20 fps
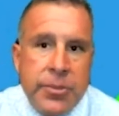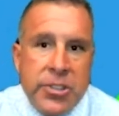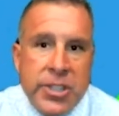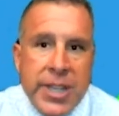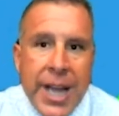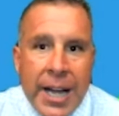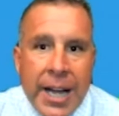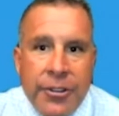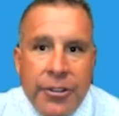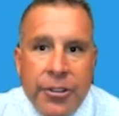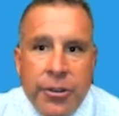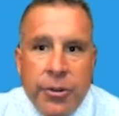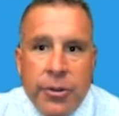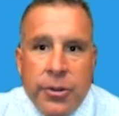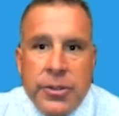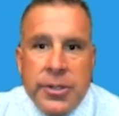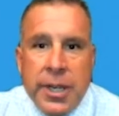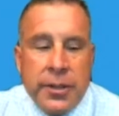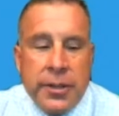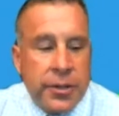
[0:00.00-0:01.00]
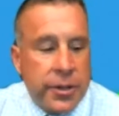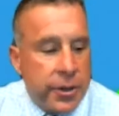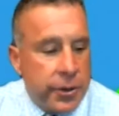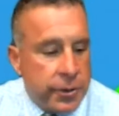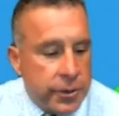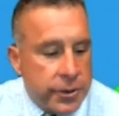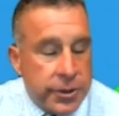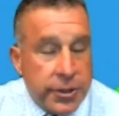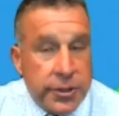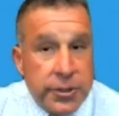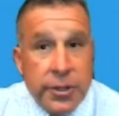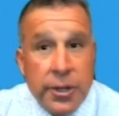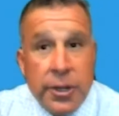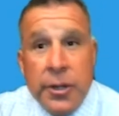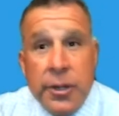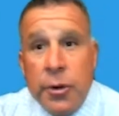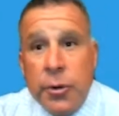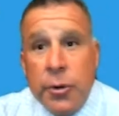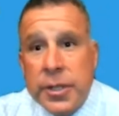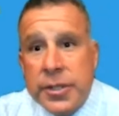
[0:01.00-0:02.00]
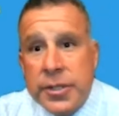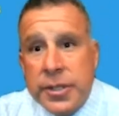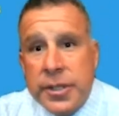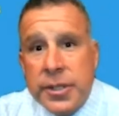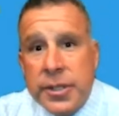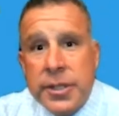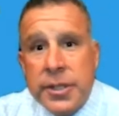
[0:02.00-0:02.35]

Statute, South Dakota's is the newest,